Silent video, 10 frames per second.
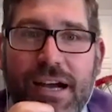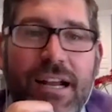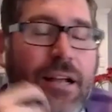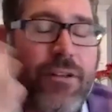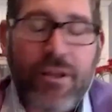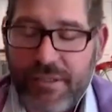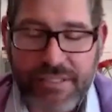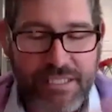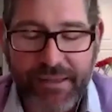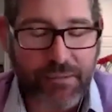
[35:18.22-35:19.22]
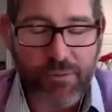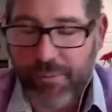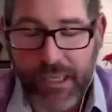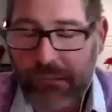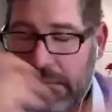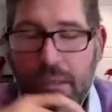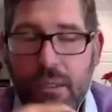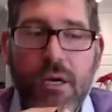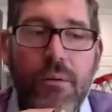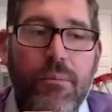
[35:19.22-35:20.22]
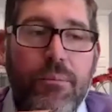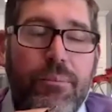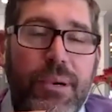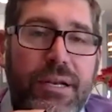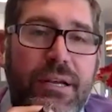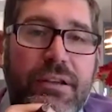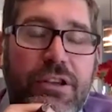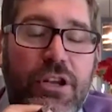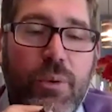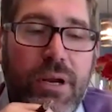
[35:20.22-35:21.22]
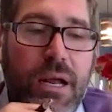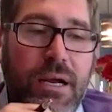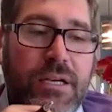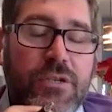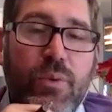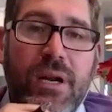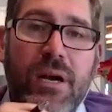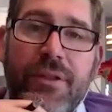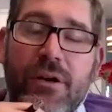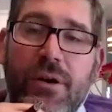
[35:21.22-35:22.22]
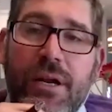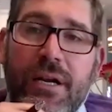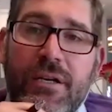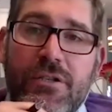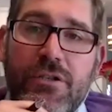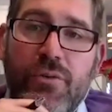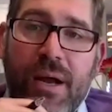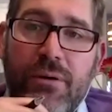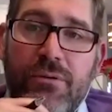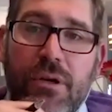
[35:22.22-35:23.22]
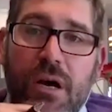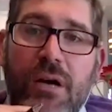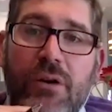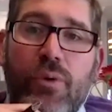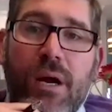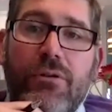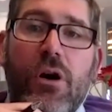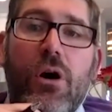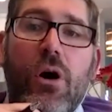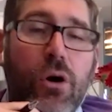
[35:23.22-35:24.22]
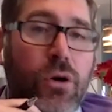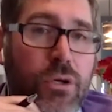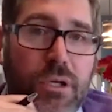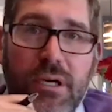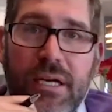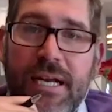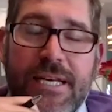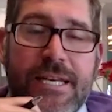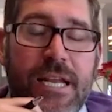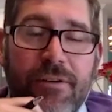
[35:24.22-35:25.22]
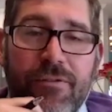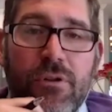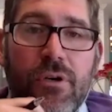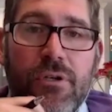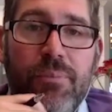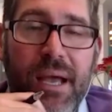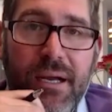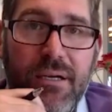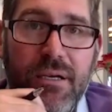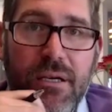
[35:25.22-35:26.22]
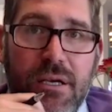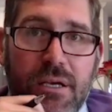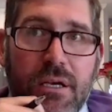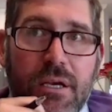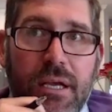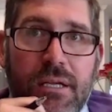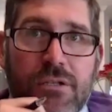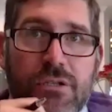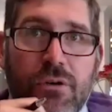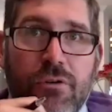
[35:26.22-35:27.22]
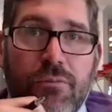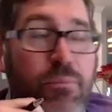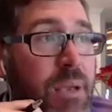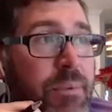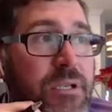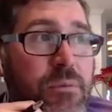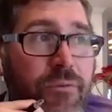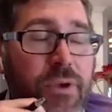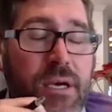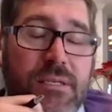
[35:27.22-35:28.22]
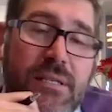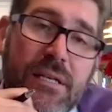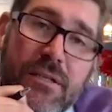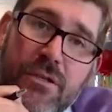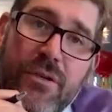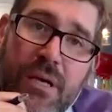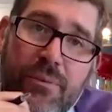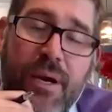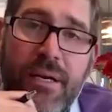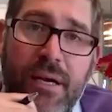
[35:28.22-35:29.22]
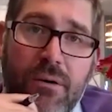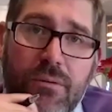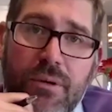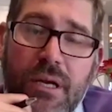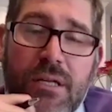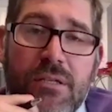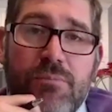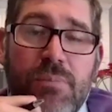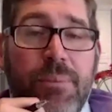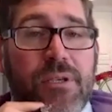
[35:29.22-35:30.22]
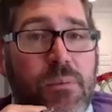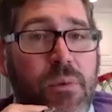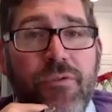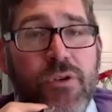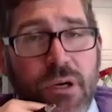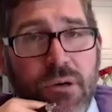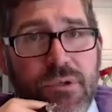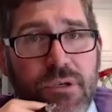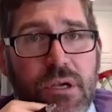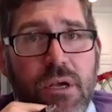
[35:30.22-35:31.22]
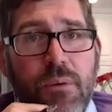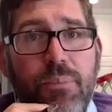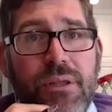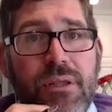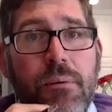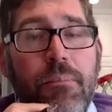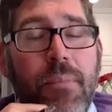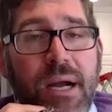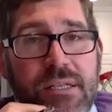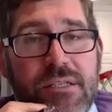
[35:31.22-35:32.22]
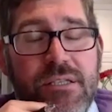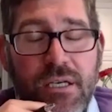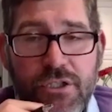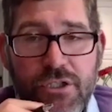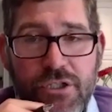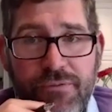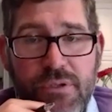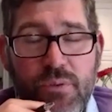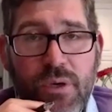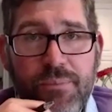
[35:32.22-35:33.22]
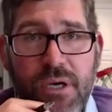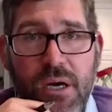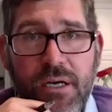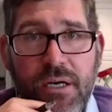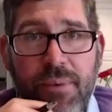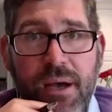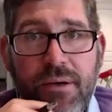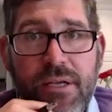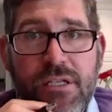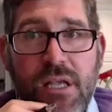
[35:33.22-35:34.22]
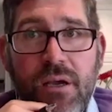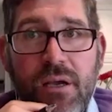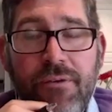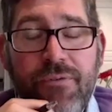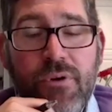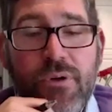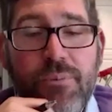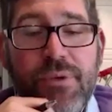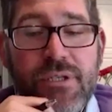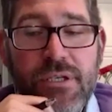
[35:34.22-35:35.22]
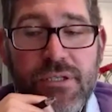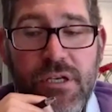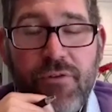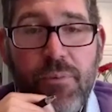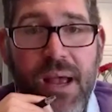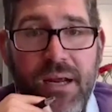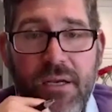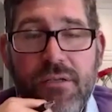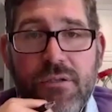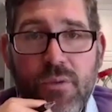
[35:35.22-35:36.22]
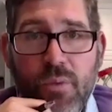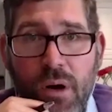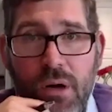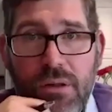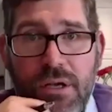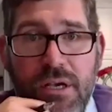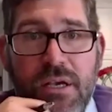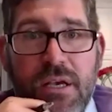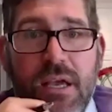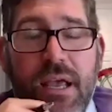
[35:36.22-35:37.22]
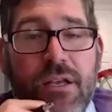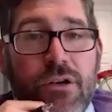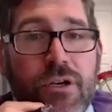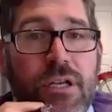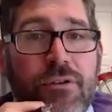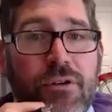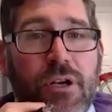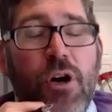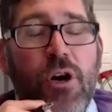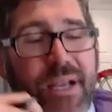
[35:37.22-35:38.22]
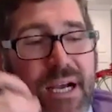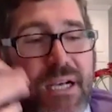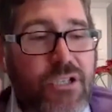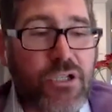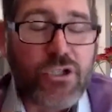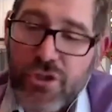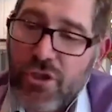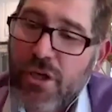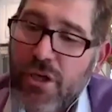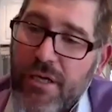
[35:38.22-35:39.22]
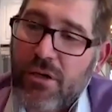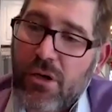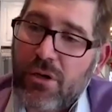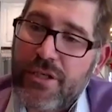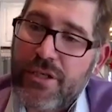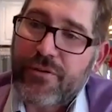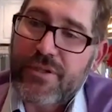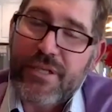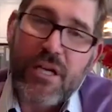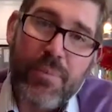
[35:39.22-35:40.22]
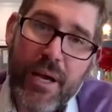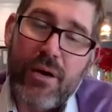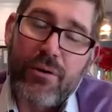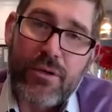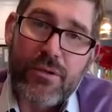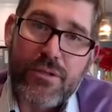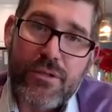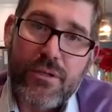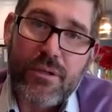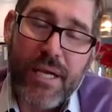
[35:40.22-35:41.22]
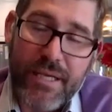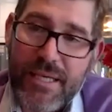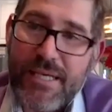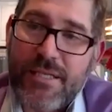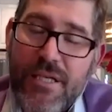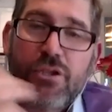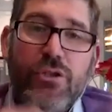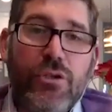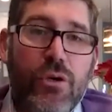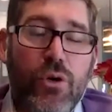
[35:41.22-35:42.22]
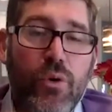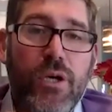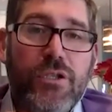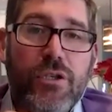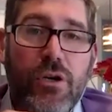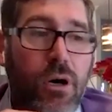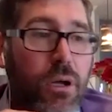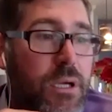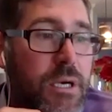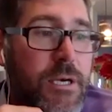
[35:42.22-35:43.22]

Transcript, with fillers: I, I, don't know. It's just a thing with me. I'm, but you know what? I, I just went out there and I just ground. I ground hard and I never looked back. And so maybe some of you guys need to do that right now. And maybe some of you don't. But the mindset shift is what I'm talking about is that if you're in a position, if you're back against the wall and you're, and you're like, oh my gosh, should I call these for sale by owners? Like, is this who I should call?